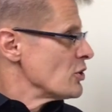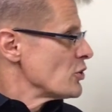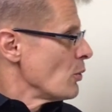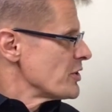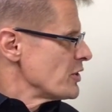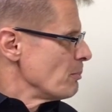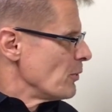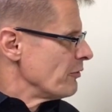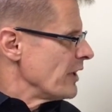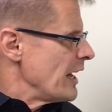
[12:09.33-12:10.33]
So a
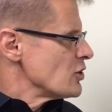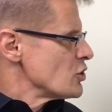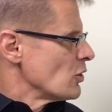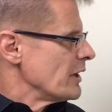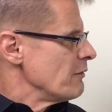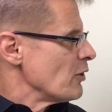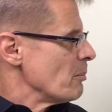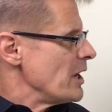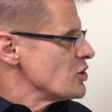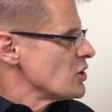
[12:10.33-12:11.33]
simple financial
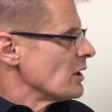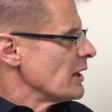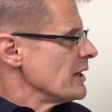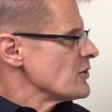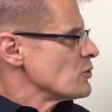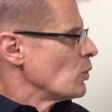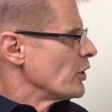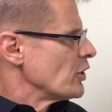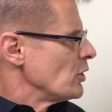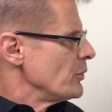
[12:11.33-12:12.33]
information list
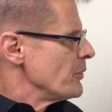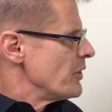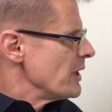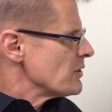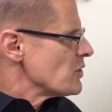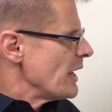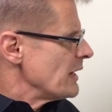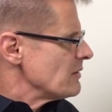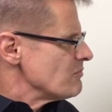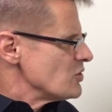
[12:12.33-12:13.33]
will include things
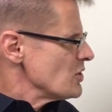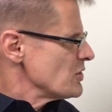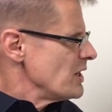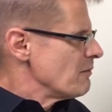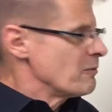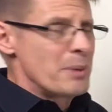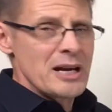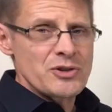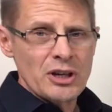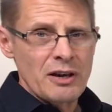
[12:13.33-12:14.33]
like just the
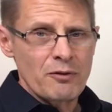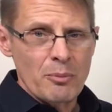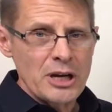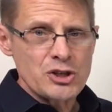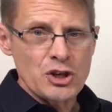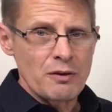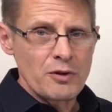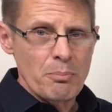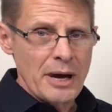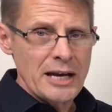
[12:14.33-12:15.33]
basic information
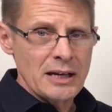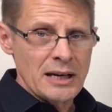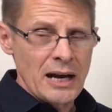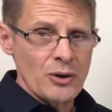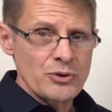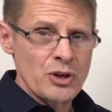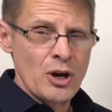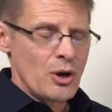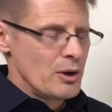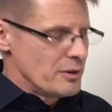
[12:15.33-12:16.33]
of your bank accounts,
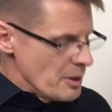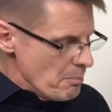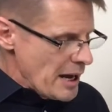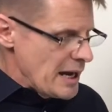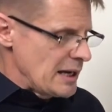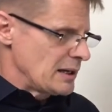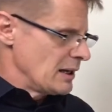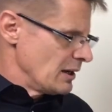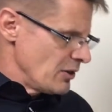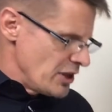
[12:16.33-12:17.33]
the
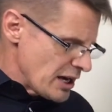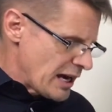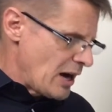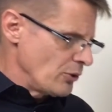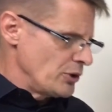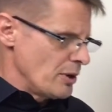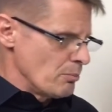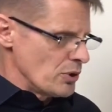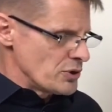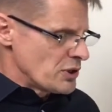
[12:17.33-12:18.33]
bank, the account
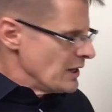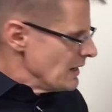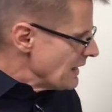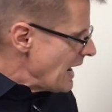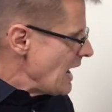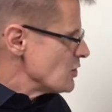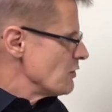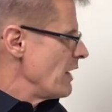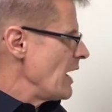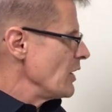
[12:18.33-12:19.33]
numbers,
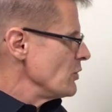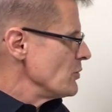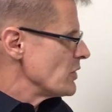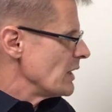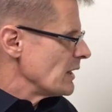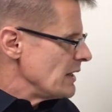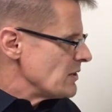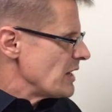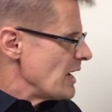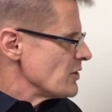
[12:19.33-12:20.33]
cash values at
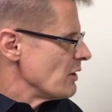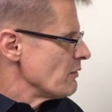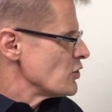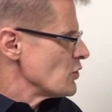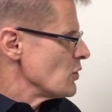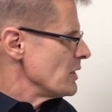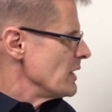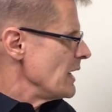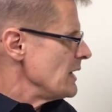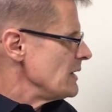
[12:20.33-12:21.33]
least as of a
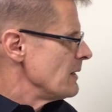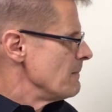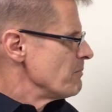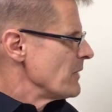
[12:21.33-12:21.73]
certain date,